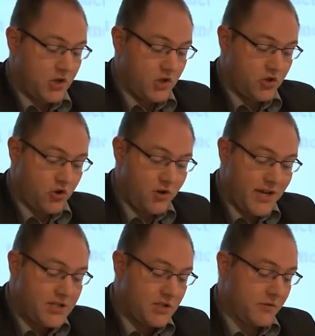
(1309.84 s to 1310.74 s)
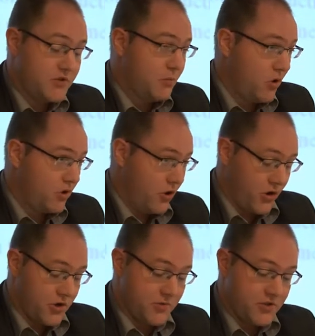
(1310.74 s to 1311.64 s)
The circulation of small
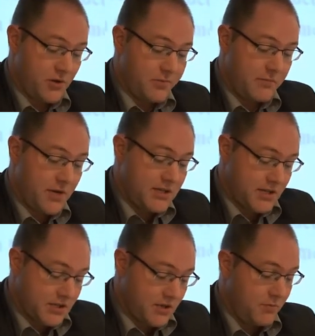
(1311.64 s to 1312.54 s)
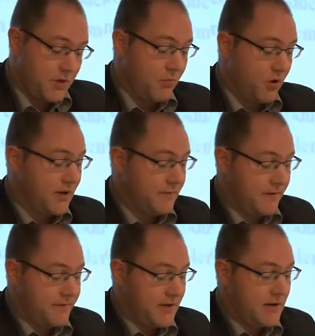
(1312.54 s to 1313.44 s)
coins was supplemented with more than
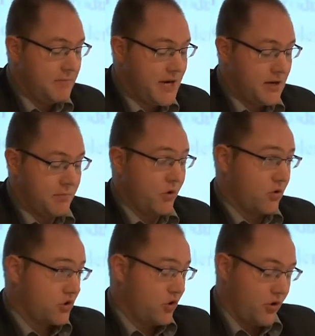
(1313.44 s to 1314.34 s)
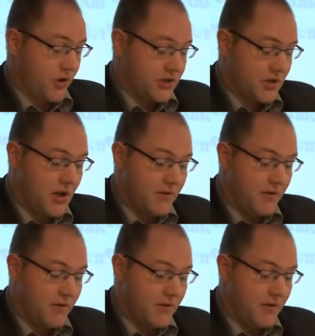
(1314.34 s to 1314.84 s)
15 million bronze coins